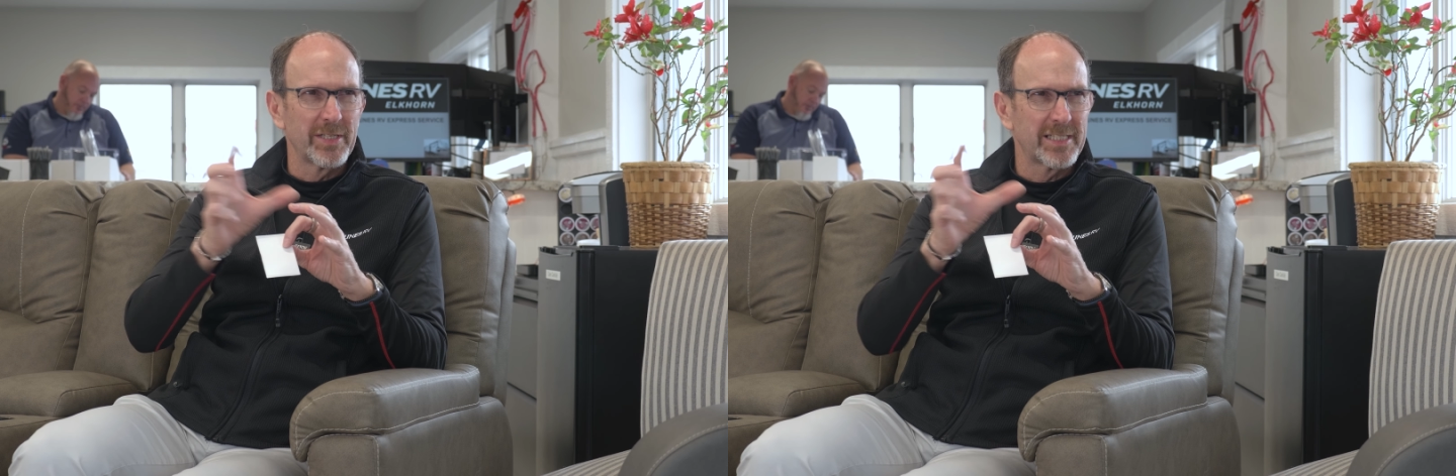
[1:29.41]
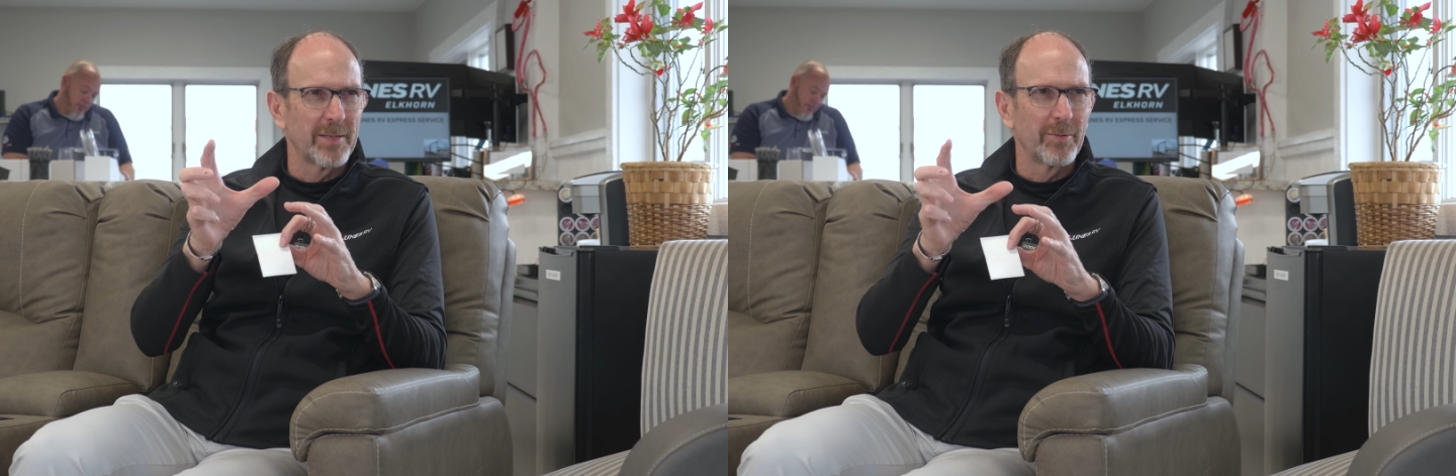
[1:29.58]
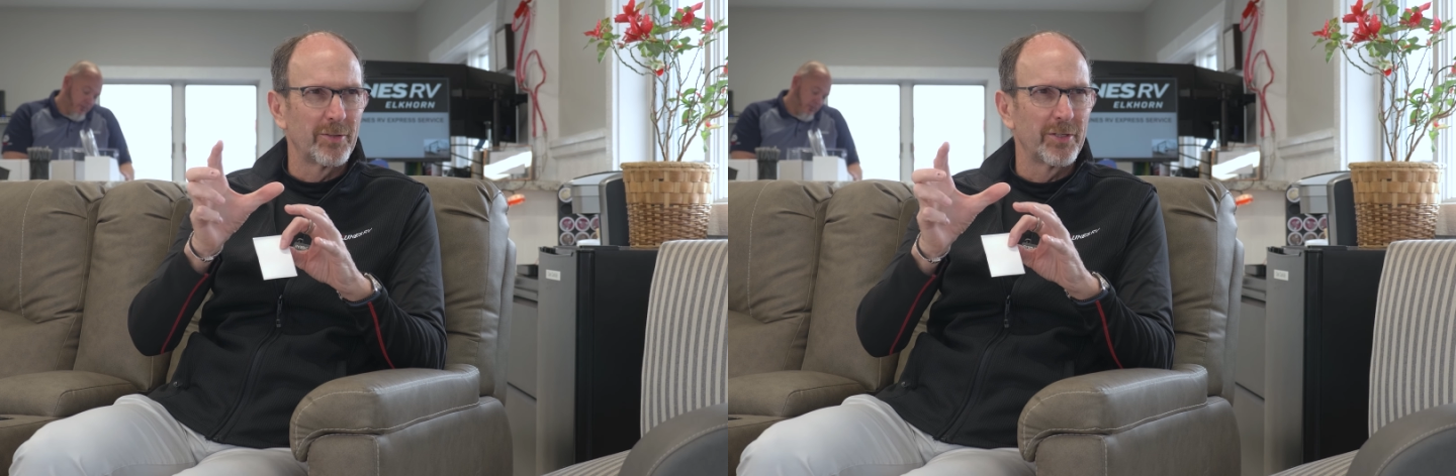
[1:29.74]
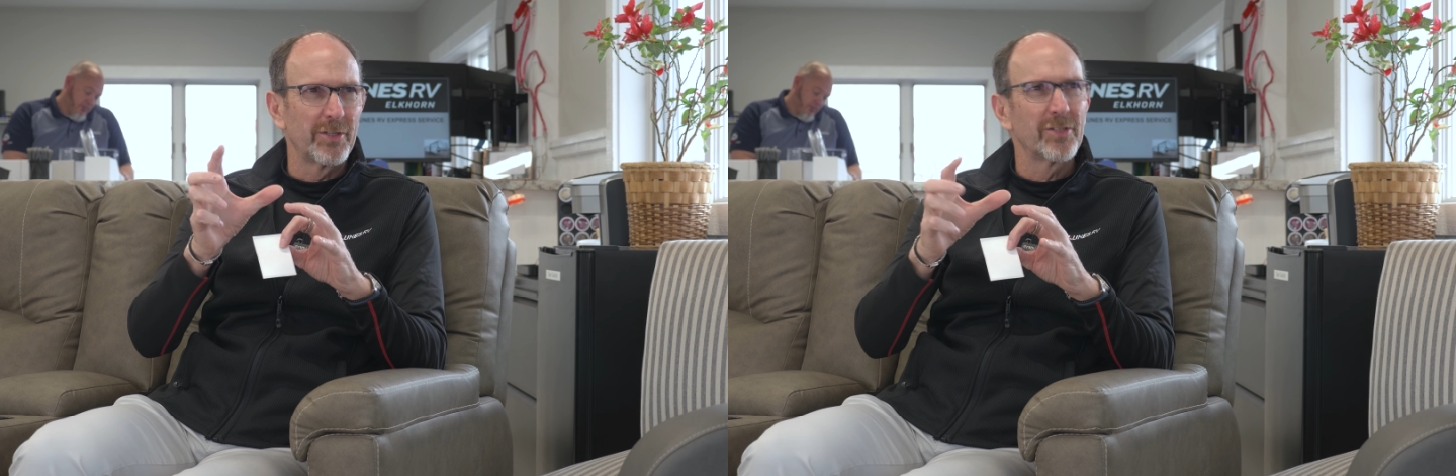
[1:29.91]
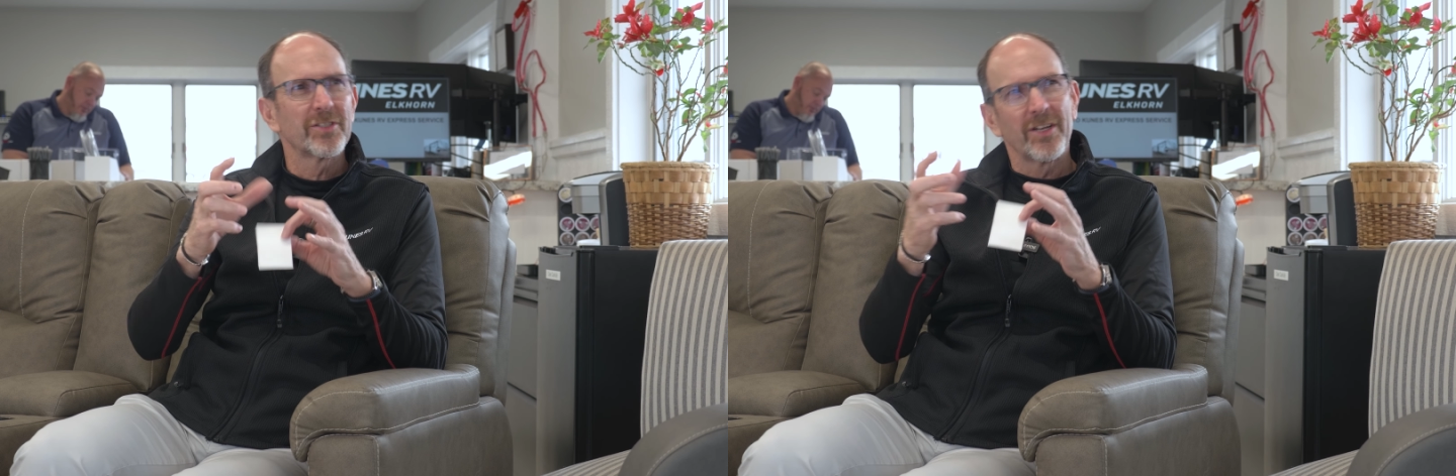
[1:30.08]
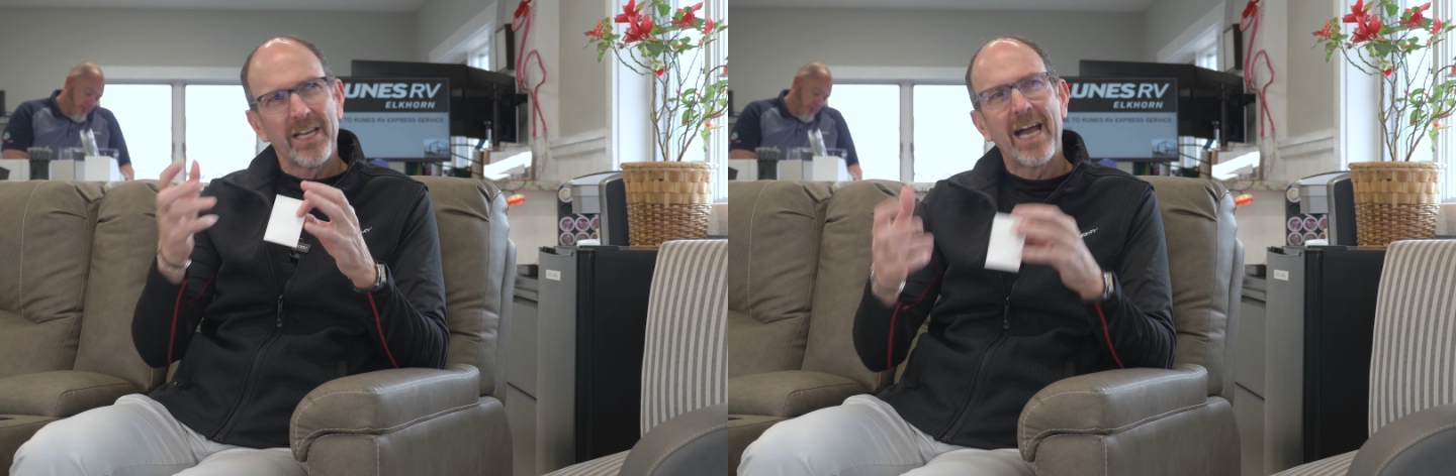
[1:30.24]
similar to
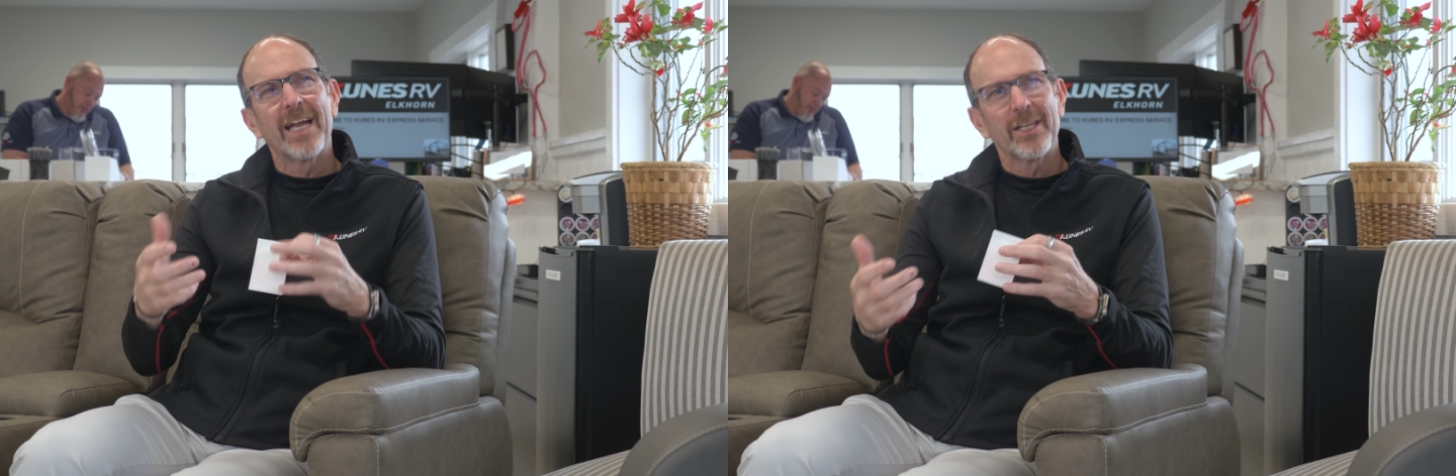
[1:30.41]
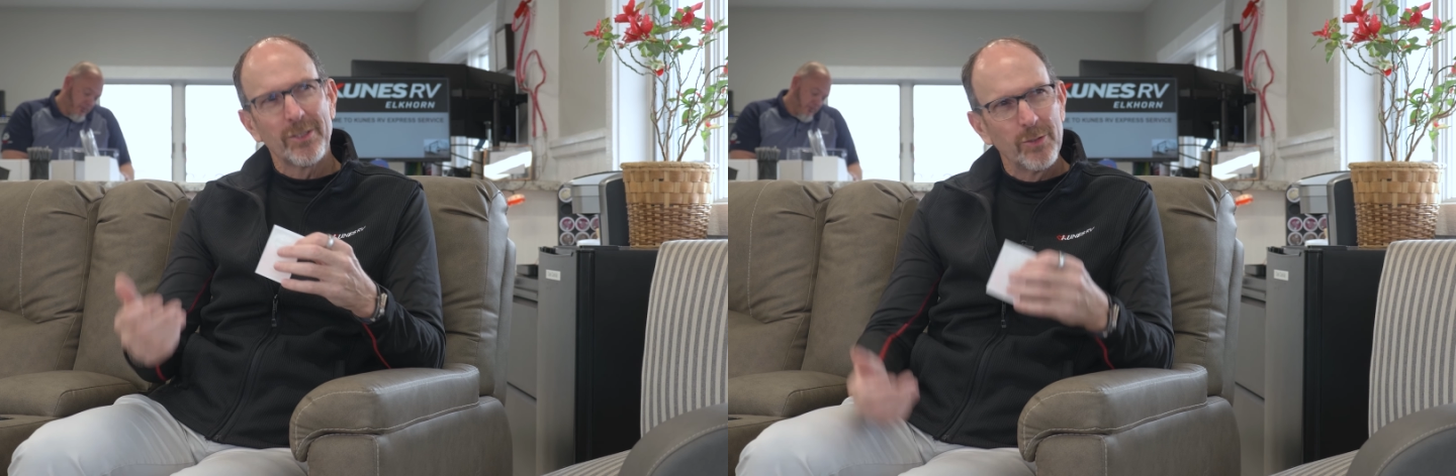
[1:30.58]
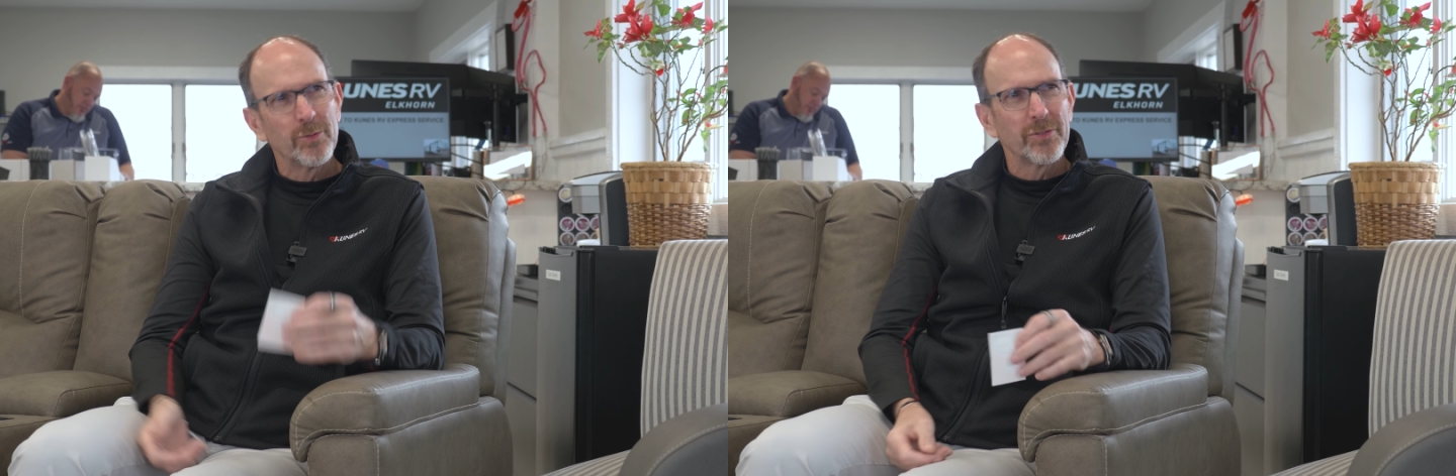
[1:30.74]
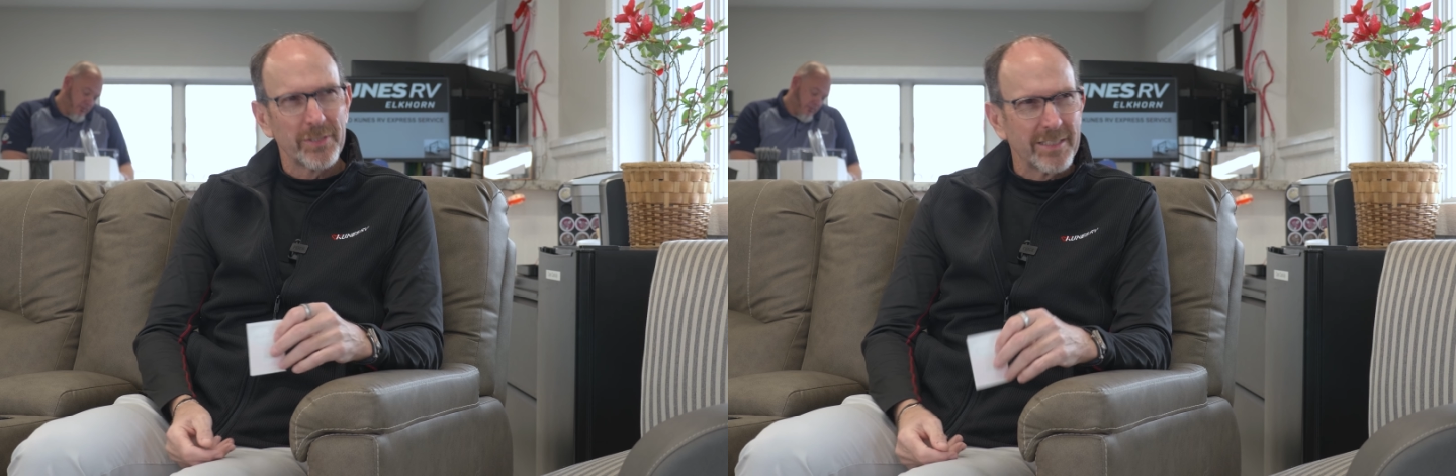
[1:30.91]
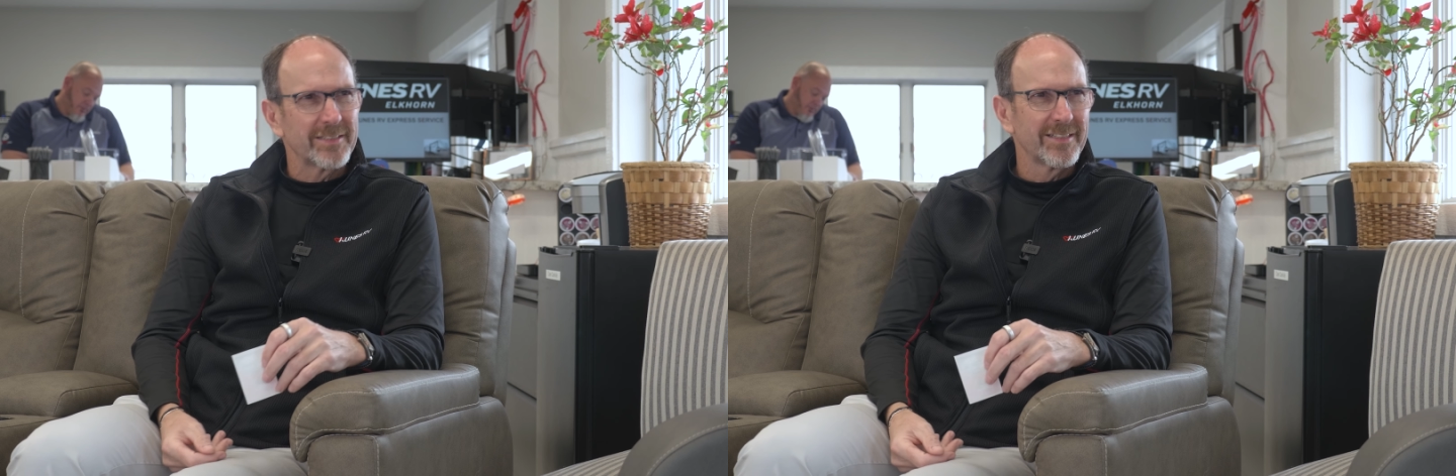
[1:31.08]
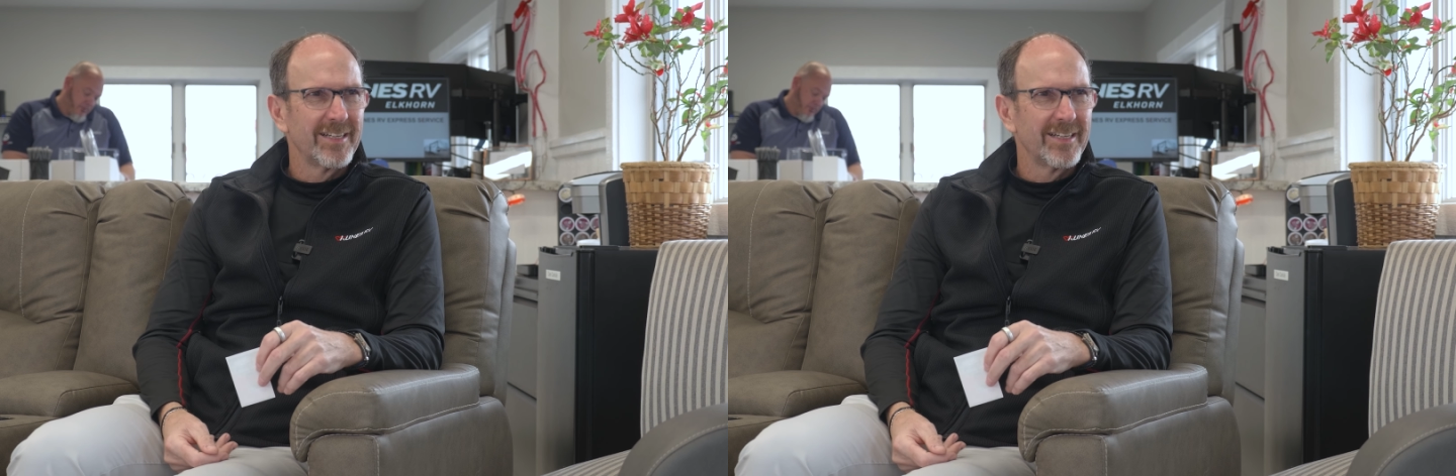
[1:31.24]
yours on how to use it.